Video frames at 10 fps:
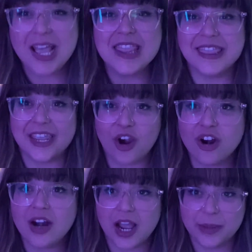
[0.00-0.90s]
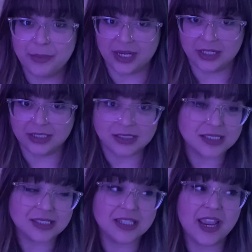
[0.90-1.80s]
They are high
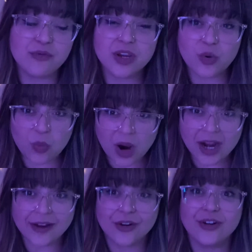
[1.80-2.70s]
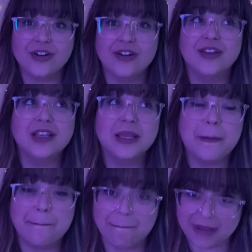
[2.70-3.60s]
maintenance. They require
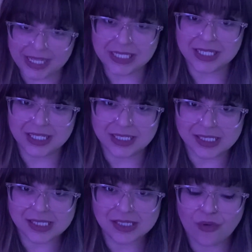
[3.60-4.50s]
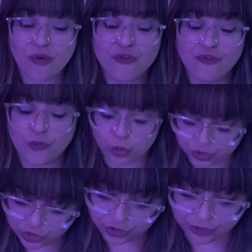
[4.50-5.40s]
maintenance for
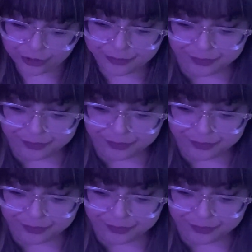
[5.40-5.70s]
sure.